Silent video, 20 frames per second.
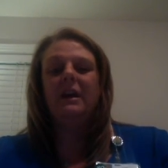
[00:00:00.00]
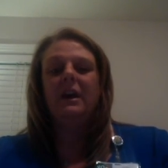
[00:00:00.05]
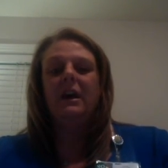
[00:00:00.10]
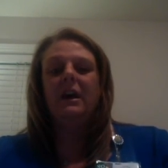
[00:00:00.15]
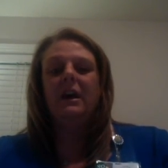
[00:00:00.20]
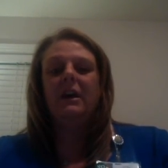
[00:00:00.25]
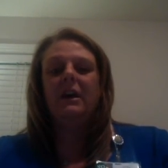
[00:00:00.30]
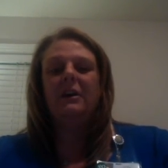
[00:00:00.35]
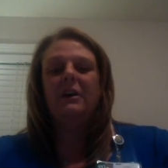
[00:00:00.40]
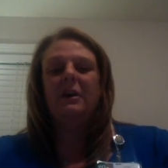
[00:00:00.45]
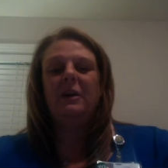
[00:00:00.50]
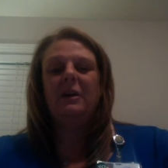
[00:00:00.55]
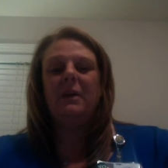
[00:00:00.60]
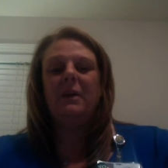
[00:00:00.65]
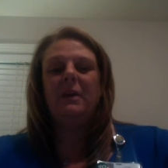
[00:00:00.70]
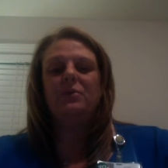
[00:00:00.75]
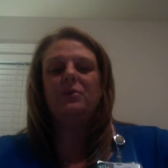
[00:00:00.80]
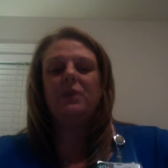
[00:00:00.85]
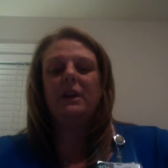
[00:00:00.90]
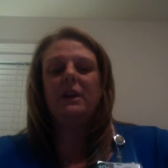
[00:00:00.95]

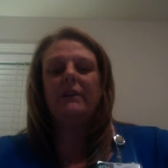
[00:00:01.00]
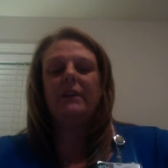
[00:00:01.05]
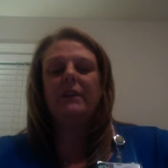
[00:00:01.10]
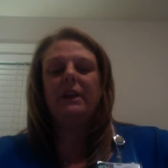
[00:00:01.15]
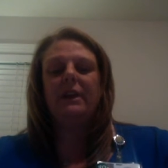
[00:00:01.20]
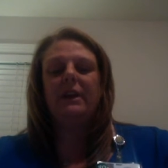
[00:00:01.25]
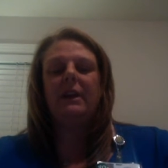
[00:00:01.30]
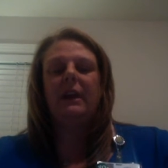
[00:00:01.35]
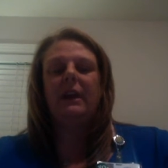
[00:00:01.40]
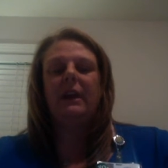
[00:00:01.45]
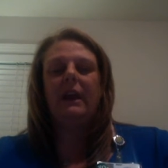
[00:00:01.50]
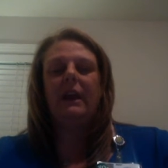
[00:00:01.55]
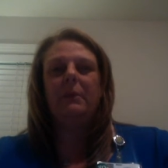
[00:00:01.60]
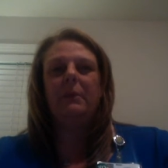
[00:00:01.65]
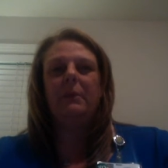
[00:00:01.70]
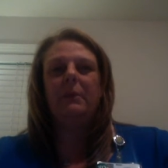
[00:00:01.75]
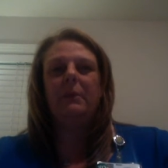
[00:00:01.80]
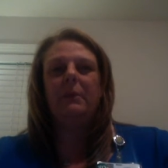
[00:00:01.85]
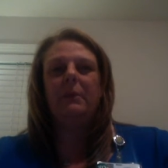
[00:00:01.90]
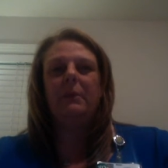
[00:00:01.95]
about driving in an
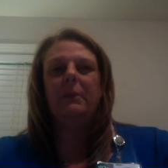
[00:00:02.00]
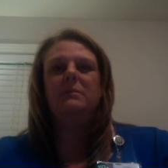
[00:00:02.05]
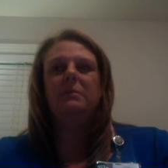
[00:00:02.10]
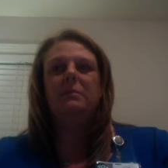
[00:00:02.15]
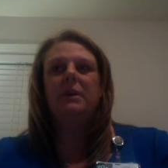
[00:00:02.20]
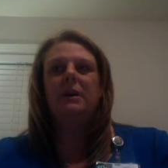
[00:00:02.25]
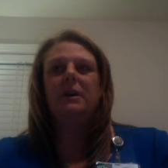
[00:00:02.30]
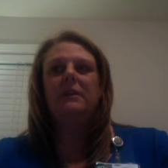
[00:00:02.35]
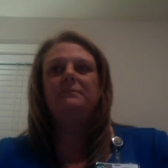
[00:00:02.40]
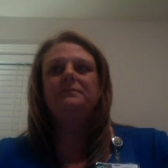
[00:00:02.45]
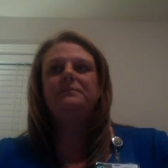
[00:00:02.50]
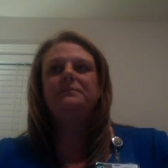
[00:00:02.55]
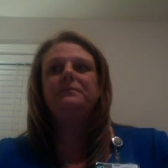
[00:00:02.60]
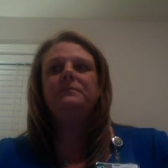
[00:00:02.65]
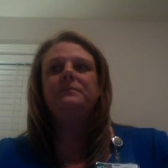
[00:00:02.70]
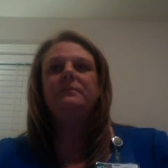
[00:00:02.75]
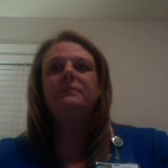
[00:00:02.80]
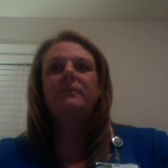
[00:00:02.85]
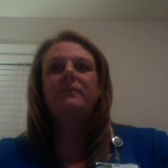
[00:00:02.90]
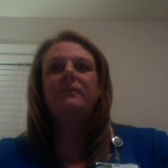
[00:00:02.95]
ambulance, but
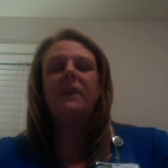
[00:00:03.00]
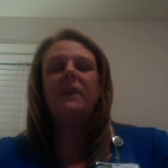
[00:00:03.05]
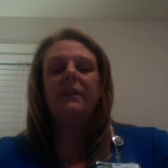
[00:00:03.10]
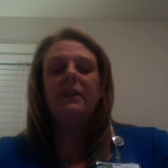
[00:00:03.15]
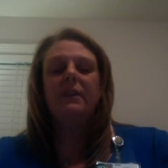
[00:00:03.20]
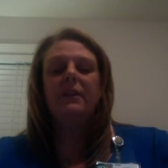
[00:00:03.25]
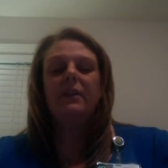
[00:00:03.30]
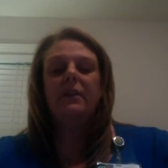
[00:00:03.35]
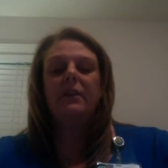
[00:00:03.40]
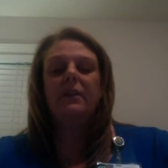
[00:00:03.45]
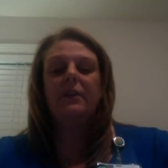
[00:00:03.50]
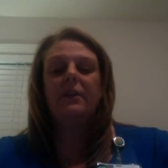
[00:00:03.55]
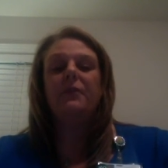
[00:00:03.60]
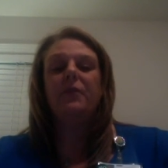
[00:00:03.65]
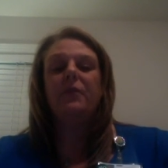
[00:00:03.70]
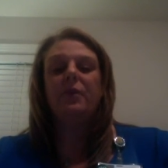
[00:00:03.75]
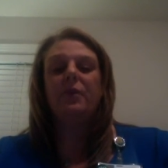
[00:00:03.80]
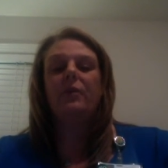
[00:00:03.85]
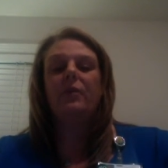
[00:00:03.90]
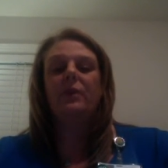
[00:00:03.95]
they're there
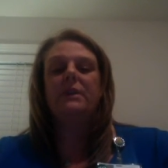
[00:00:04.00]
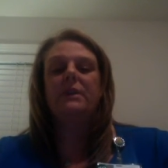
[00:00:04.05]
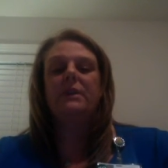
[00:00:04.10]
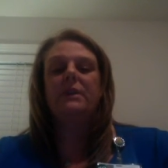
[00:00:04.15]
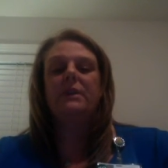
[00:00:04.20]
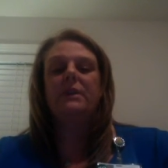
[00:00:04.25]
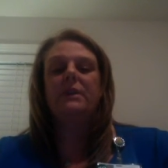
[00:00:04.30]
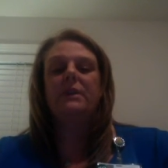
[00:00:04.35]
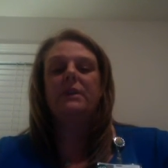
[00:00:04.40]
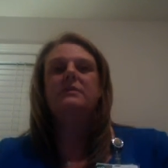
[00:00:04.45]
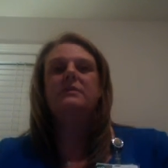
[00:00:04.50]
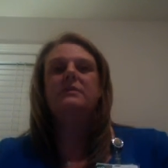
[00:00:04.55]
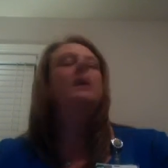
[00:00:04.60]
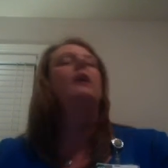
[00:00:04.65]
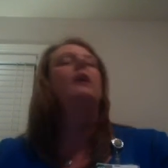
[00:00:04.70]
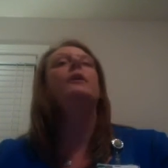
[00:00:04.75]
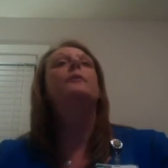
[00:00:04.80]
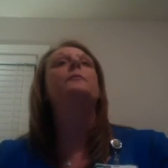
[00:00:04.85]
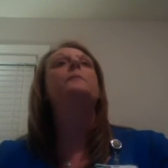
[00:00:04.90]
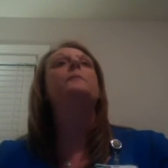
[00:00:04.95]
for a reason.
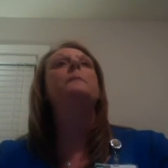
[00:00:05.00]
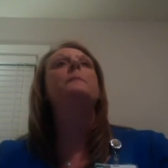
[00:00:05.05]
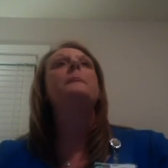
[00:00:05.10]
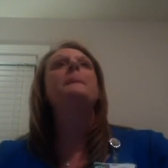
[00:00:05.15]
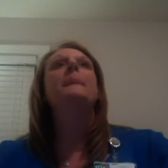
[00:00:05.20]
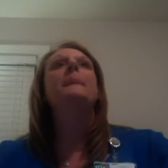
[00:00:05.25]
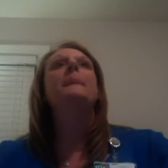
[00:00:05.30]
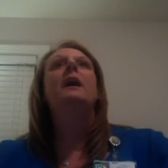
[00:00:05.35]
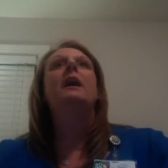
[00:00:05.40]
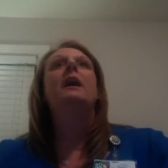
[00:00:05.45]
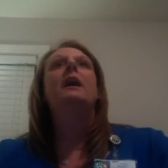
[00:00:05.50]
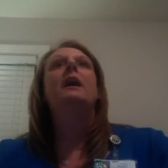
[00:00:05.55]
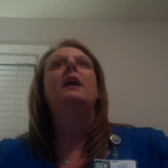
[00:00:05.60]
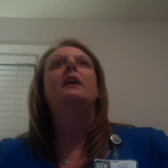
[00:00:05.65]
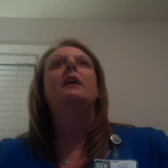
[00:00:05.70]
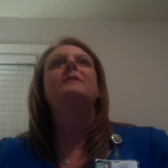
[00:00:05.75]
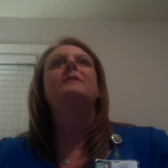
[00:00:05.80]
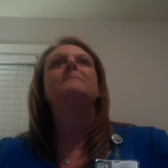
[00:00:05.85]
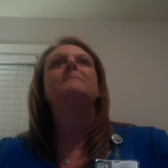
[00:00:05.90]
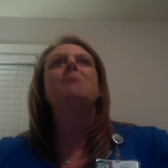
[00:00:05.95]
So
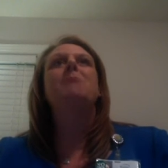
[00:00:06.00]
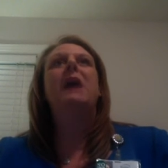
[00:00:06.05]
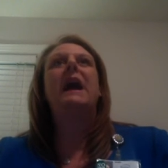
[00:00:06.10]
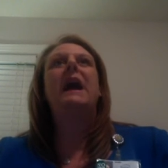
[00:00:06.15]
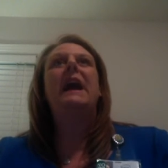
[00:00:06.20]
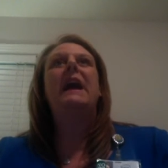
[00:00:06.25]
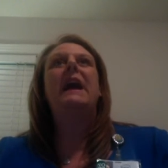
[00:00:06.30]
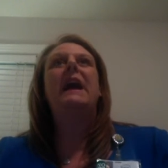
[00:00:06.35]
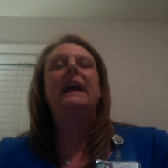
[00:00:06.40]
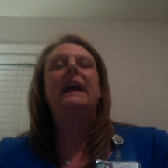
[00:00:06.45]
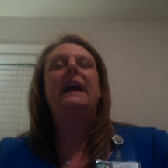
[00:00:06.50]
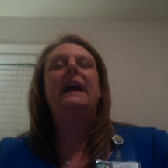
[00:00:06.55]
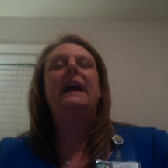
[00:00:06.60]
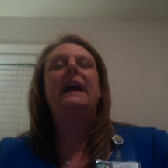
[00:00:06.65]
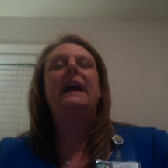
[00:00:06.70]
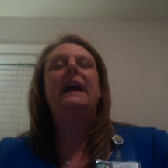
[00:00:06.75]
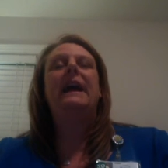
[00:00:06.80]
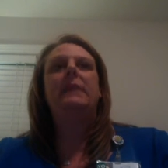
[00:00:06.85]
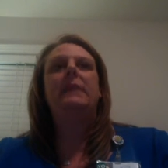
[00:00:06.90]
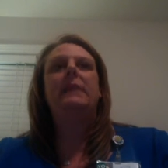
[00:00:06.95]
I
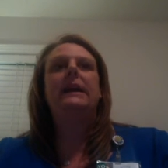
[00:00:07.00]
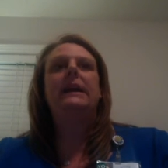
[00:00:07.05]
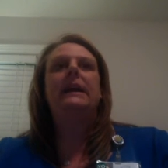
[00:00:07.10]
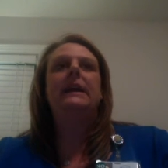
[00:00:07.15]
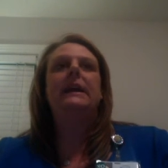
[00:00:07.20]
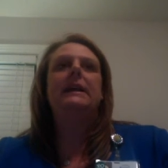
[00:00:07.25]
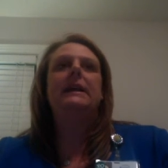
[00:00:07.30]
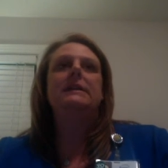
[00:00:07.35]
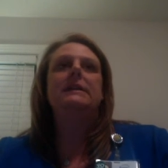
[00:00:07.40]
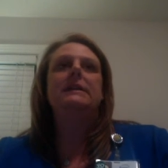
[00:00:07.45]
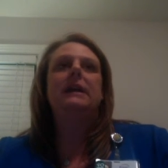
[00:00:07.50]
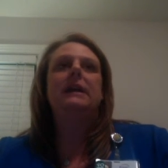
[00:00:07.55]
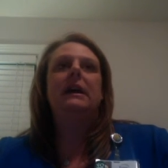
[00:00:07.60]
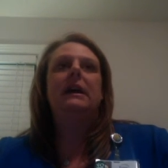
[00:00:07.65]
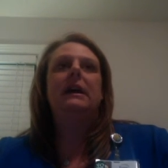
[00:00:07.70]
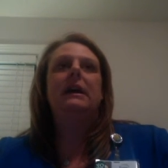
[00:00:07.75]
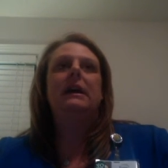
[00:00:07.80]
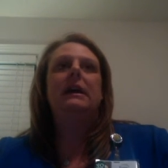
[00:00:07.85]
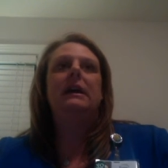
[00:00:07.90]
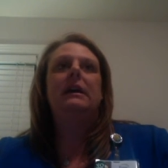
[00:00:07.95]
have made it
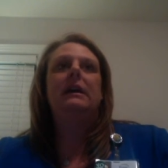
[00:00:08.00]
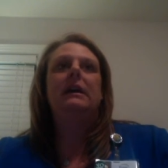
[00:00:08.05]
a